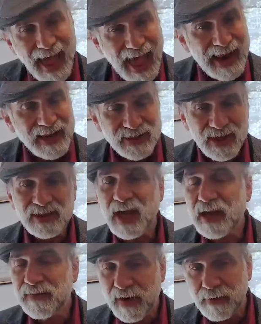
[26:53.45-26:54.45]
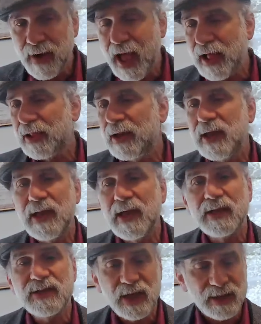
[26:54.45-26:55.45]
And it's things like
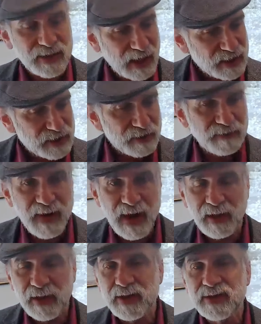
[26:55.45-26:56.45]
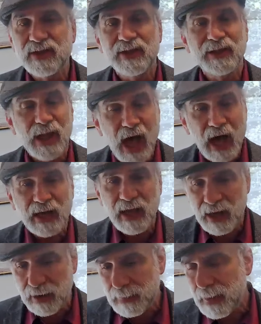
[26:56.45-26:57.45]
virality, it's things like surveillance,
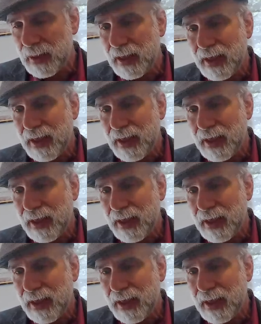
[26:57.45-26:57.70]
lock-in,